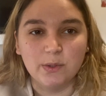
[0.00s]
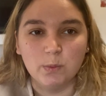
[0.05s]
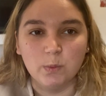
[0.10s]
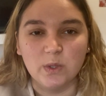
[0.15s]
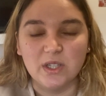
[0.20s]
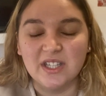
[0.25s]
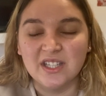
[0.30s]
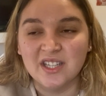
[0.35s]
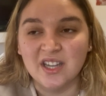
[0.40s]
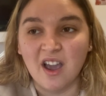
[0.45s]
we
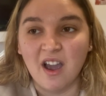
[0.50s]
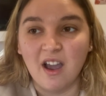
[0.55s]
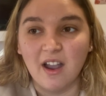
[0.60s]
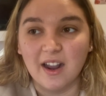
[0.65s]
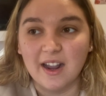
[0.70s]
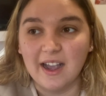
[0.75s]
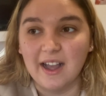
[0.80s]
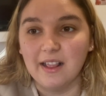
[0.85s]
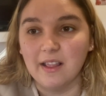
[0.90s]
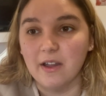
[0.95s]

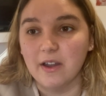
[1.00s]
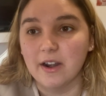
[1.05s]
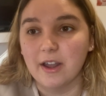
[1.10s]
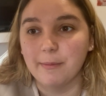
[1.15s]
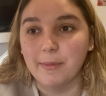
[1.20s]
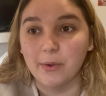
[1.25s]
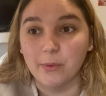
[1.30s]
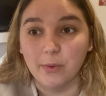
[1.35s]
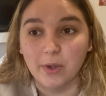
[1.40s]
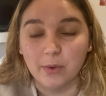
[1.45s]
talk a lot
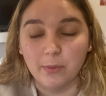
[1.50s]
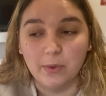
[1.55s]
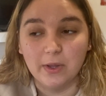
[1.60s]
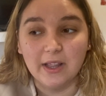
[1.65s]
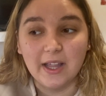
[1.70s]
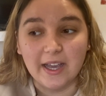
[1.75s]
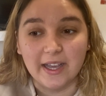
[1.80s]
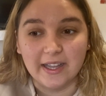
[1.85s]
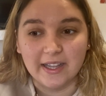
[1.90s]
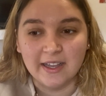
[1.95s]
about what we
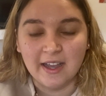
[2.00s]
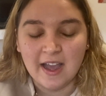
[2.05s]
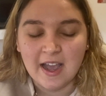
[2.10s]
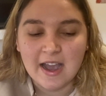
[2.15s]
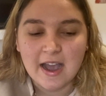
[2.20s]
like.